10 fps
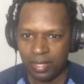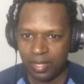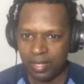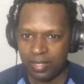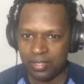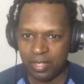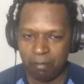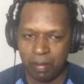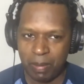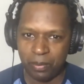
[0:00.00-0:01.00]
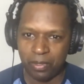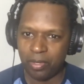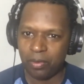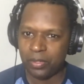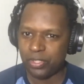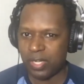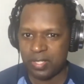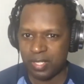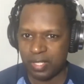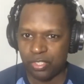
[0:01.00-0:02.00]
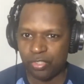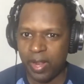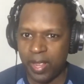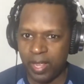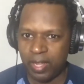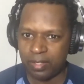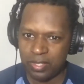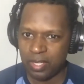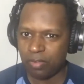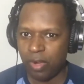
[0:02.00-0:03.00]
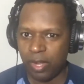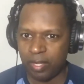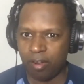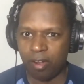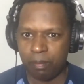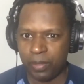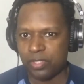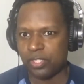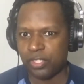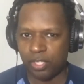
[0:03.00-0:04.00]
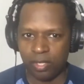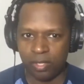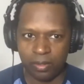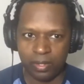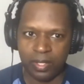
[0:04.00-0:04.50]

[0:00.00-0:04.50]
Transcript: And you have people go and dressing in drag, seeing Rocky Horror Picture Show,